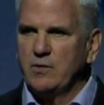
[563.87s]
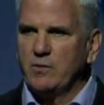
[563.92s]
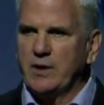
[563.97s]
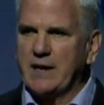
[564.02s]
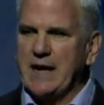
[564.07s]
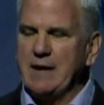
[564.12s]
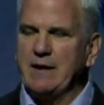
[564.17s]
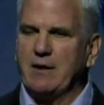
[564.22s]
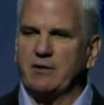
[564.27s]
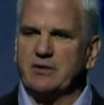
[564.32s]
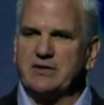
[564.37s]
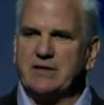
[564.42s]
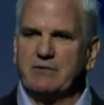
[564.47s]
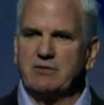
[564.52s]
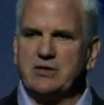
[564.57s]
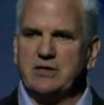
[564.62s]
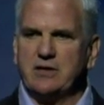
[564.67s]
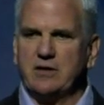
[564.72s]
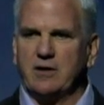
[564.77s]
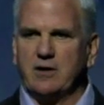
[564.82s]
We came down with
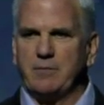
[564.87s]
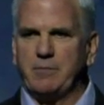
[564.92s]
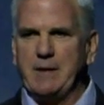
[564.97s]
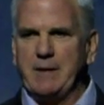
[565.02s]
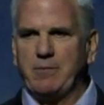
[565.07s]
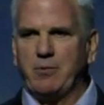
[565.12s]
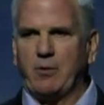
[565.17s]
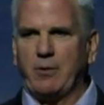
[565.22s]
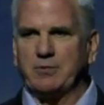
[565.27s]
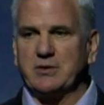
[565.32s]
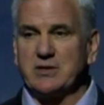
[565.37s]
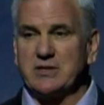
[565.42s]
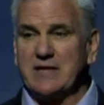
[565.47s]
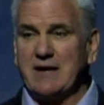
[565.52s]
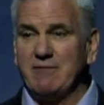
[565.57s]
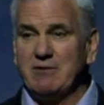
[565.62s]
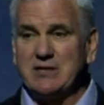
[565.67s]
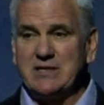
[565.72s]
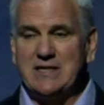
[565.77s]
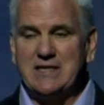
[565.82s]
1,700 people. We're up to
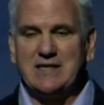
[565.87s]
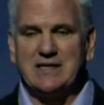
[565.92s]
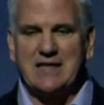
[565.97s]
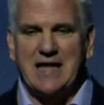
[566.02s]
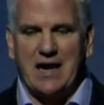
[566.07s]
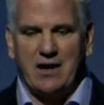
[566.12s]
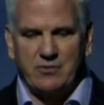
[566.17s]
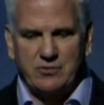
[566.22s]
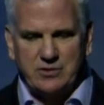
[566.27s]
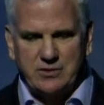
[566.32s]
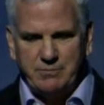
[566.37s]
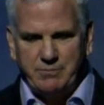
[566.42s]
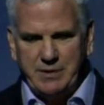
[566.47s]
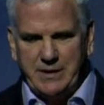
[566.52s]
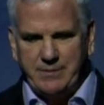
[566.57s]
17,000